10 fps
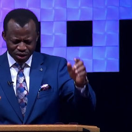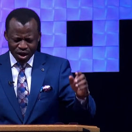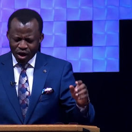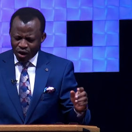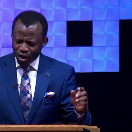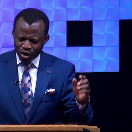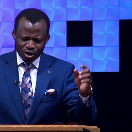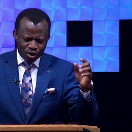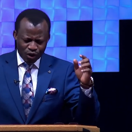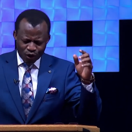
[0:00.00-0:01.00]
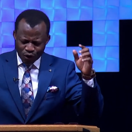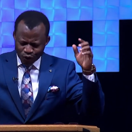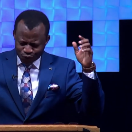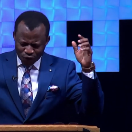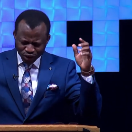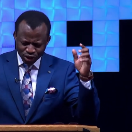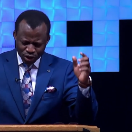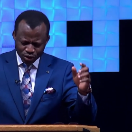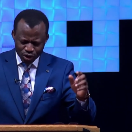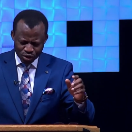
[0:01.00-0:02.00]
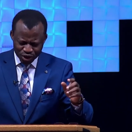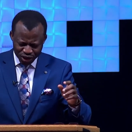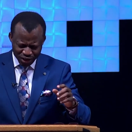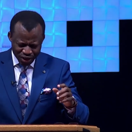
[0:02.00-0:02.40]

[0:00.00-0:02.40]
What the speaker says: Oh, for your glory.